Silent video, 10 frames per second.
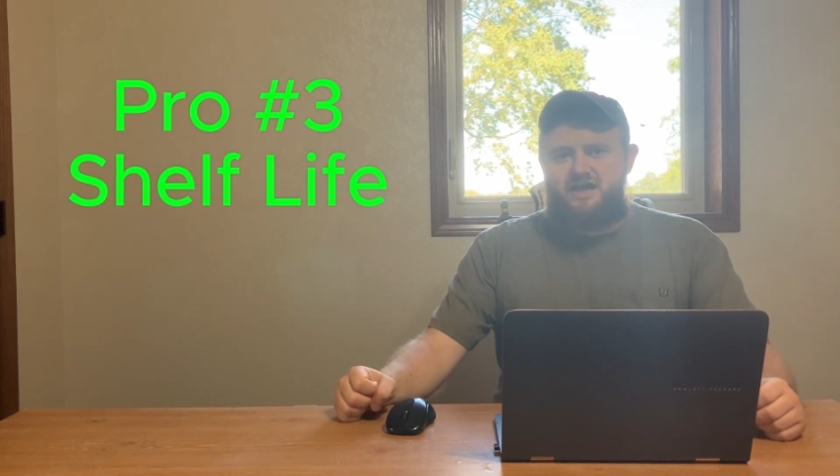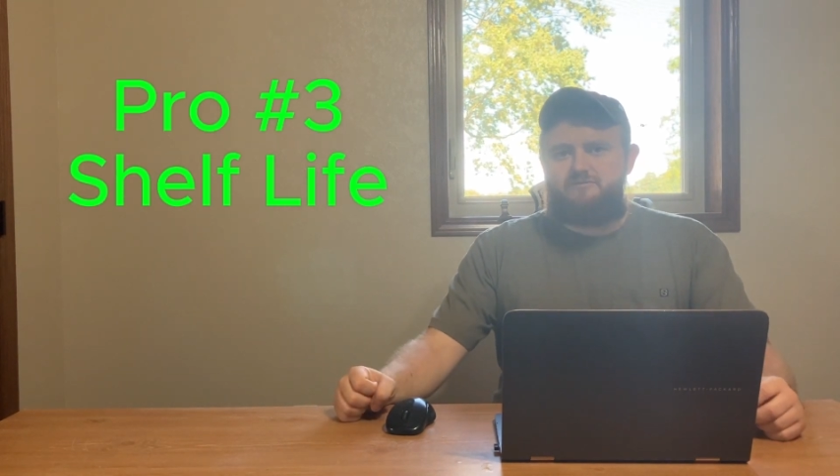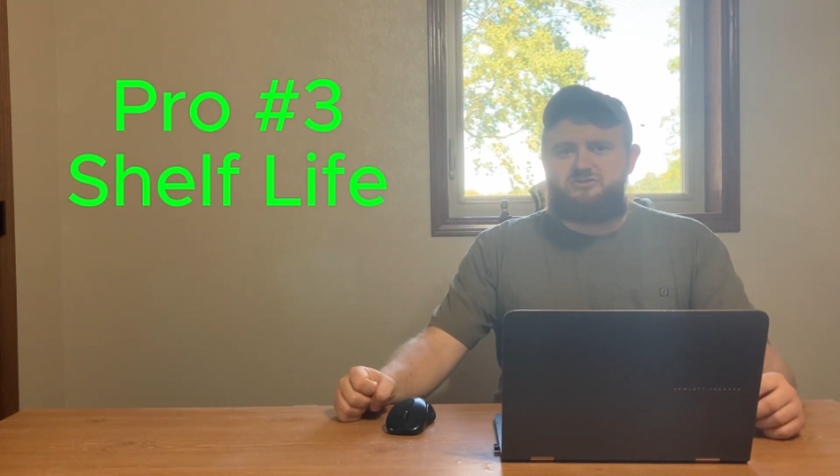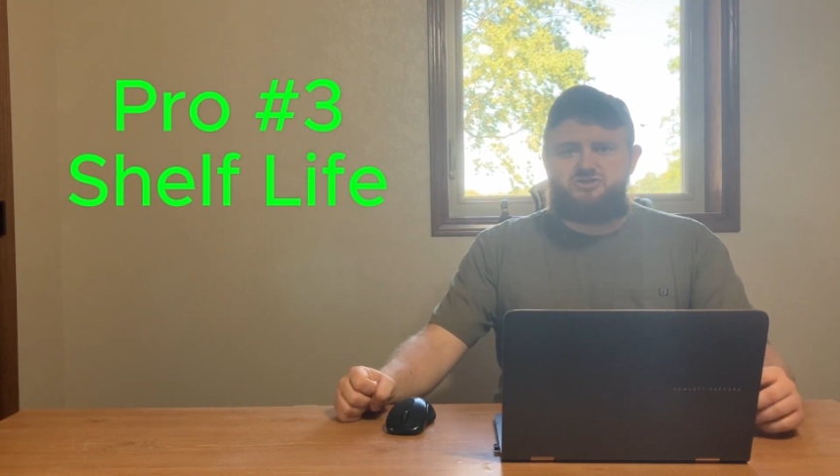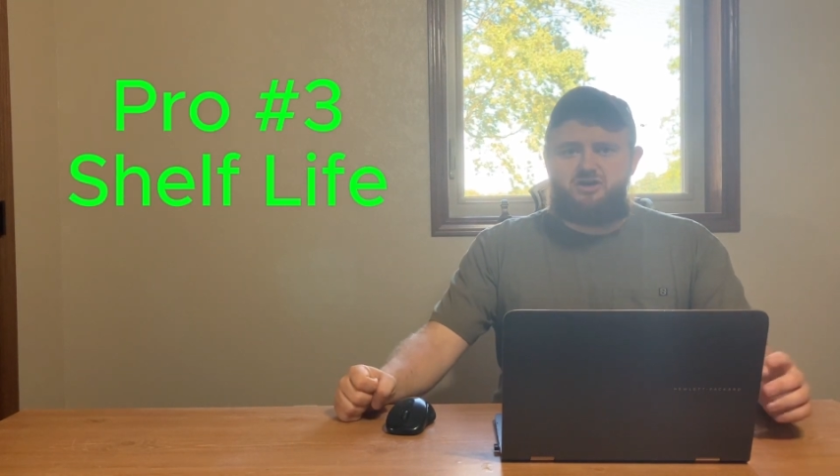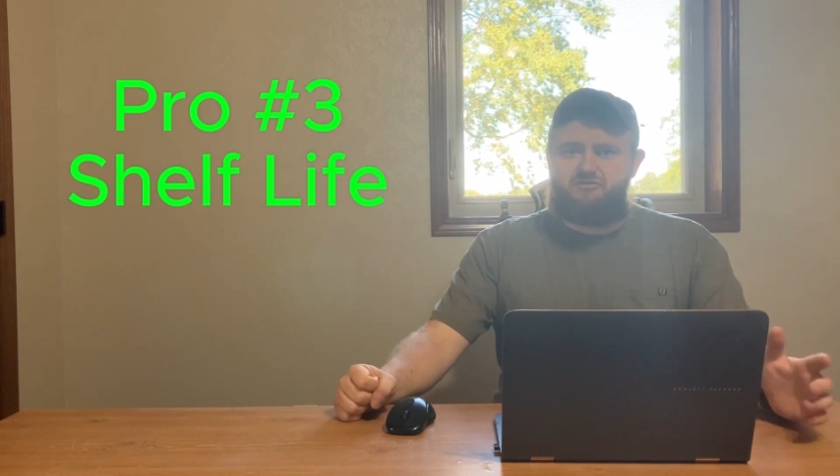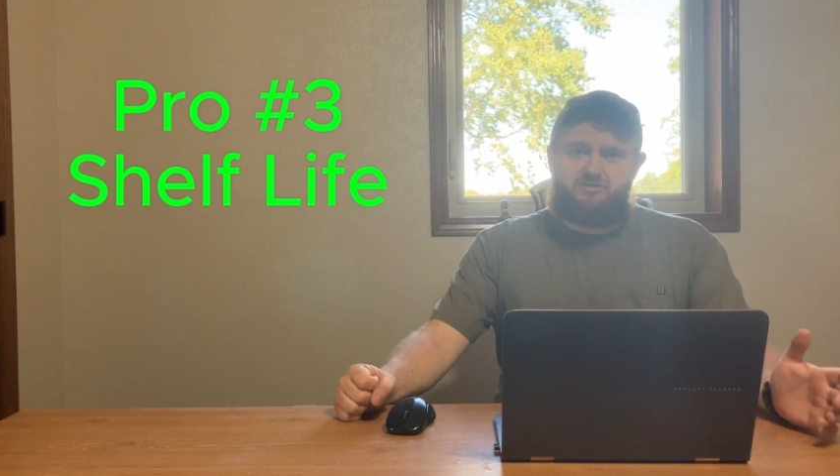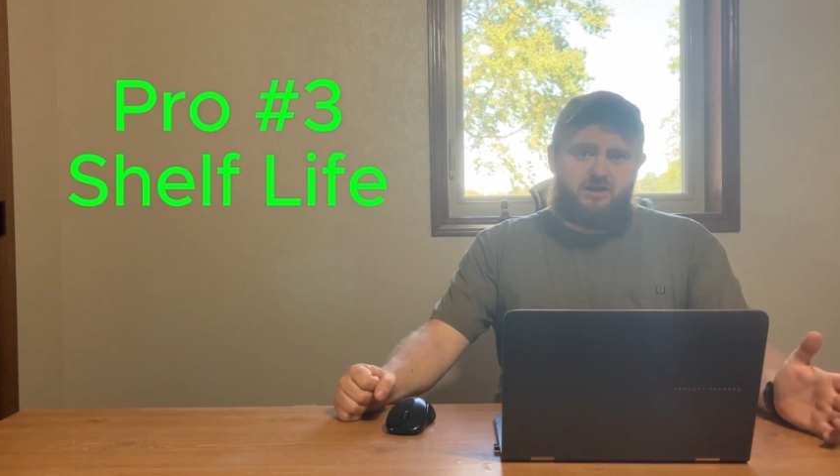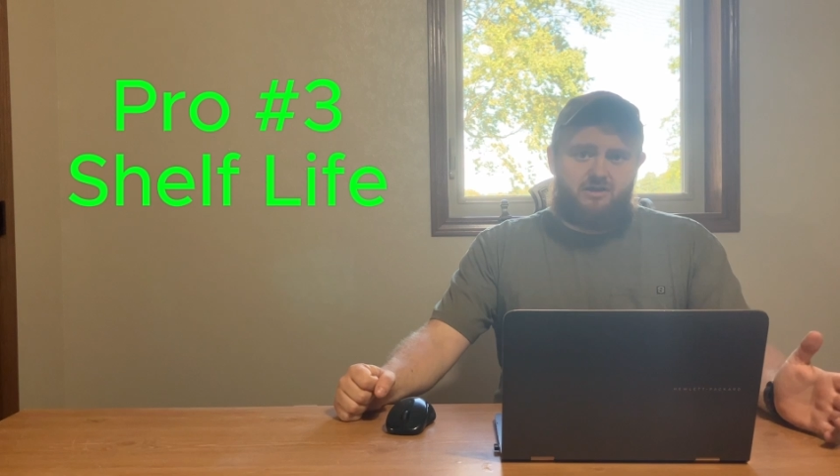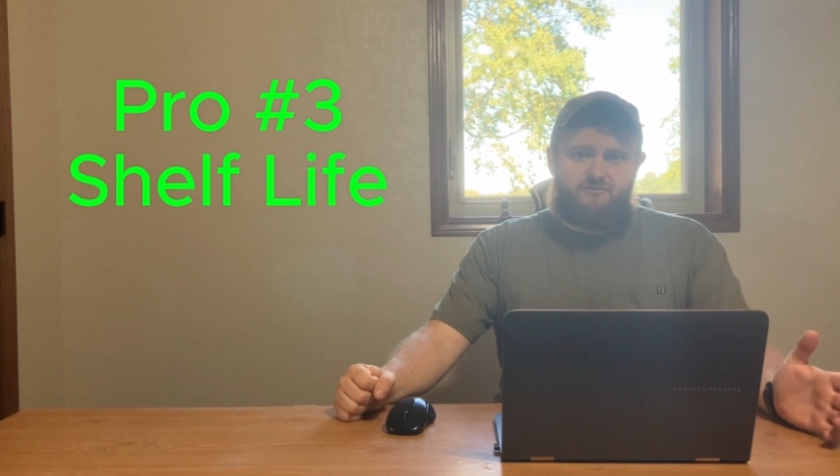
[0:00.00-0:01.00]
have a shelf
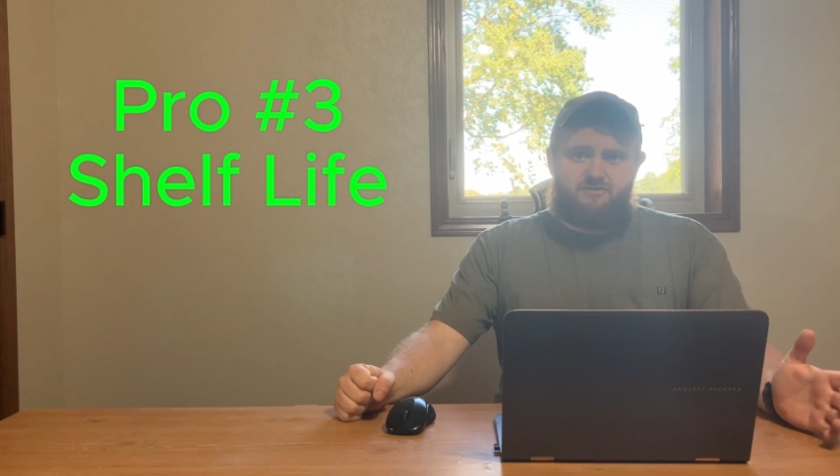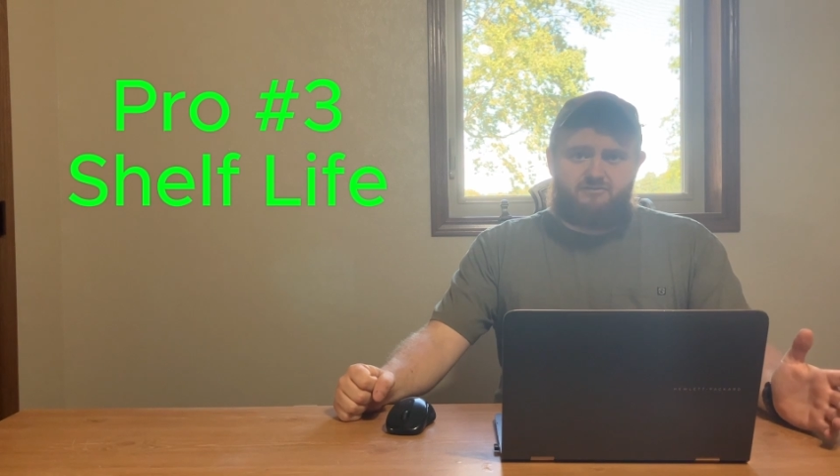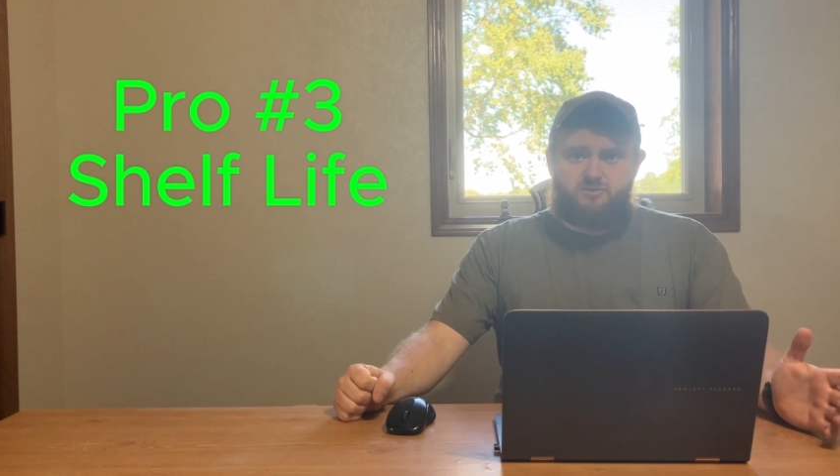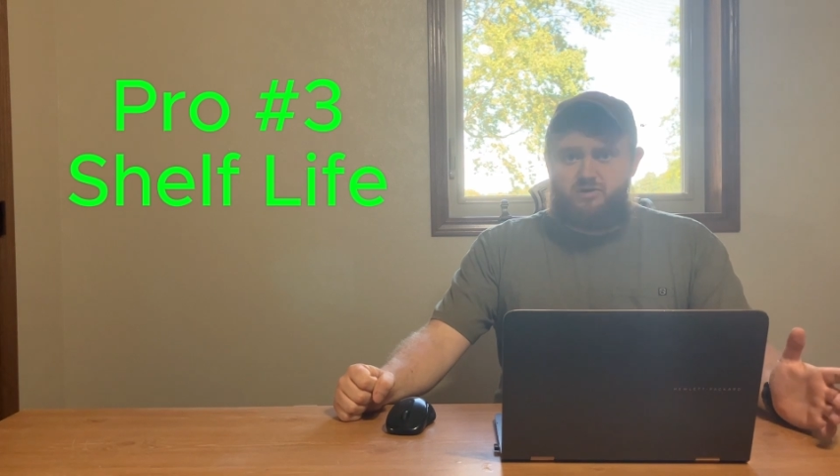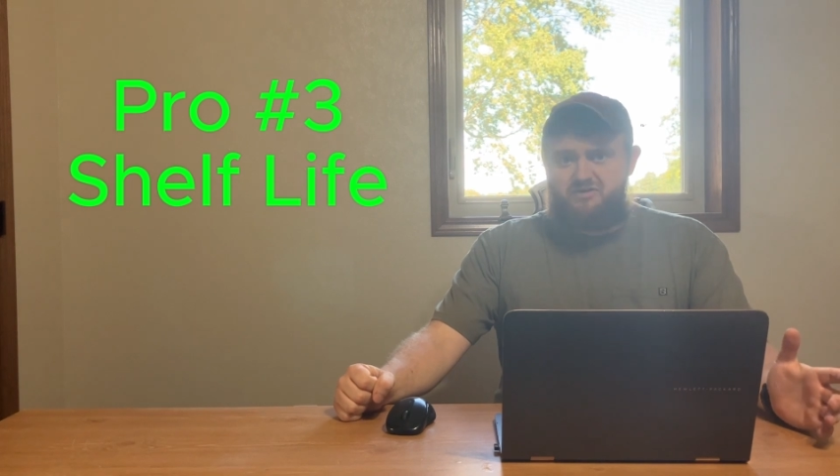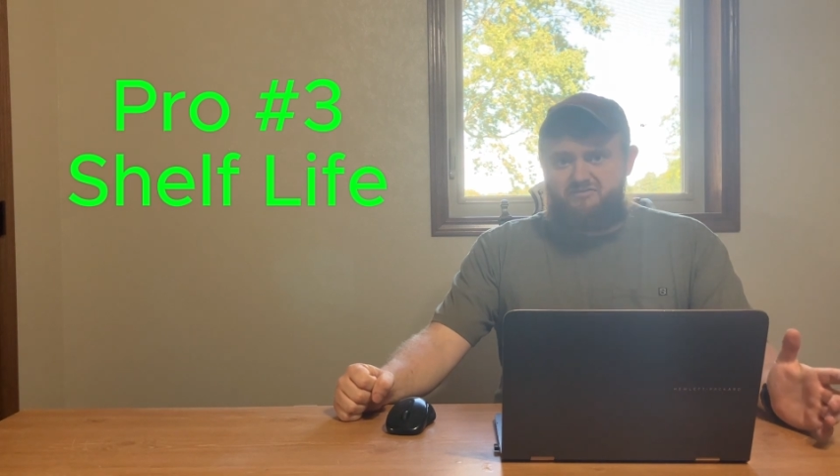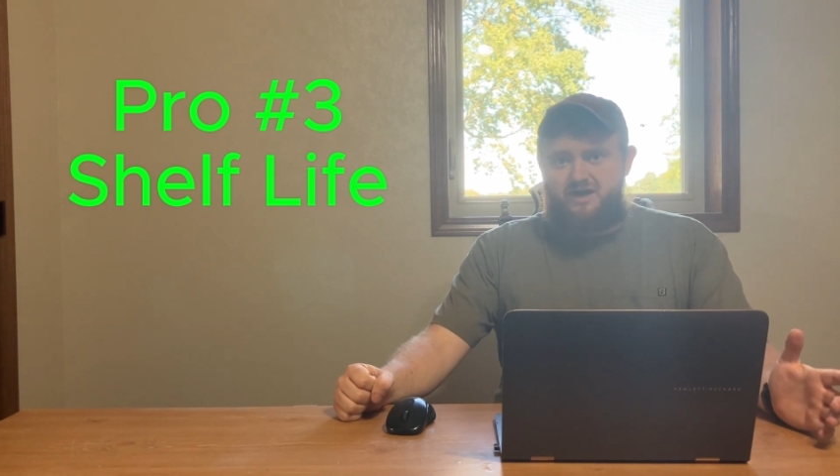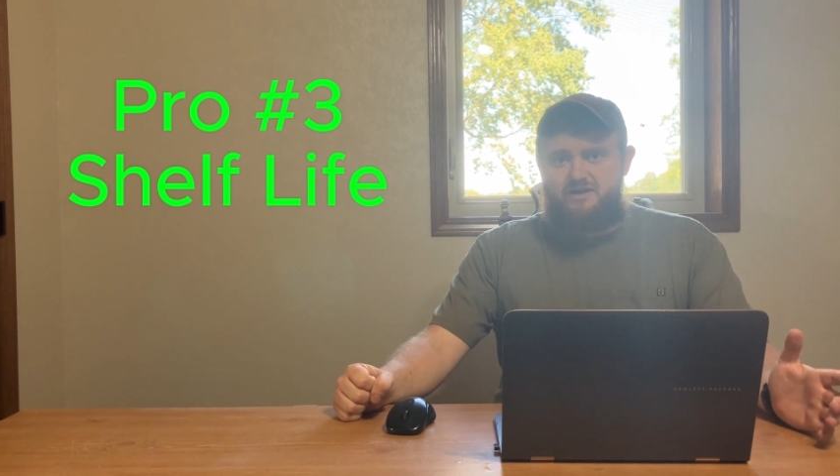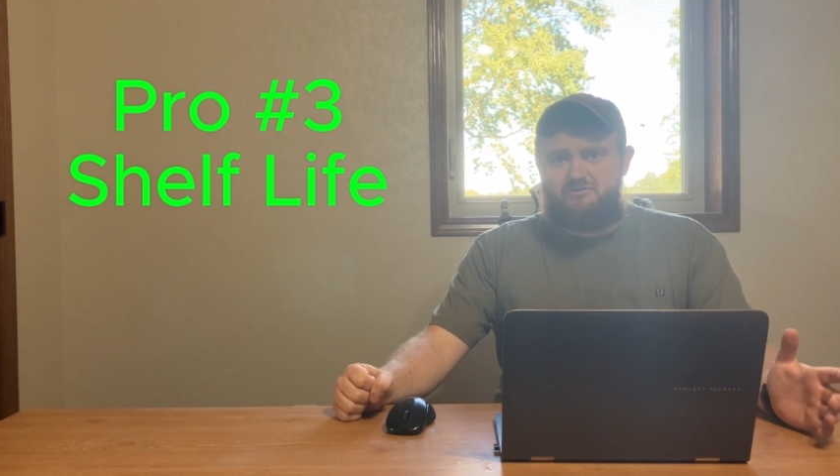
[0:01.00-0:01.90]
life of 25